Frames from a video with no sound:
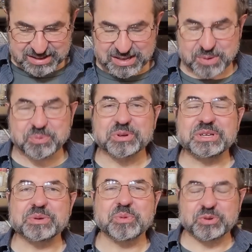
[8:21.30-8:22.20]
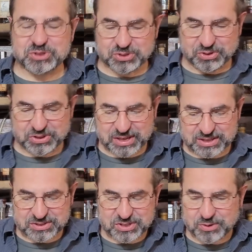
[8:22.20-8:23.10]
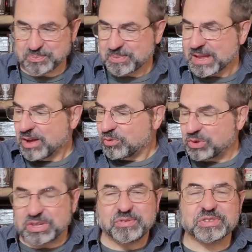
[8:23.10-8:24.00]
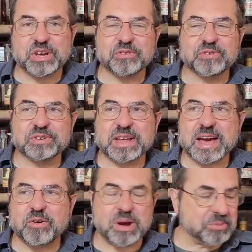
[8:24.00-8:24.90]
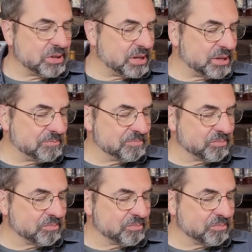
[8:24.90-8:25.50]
a pretty emotional thing. So we'll leave it there for now. I'm gonna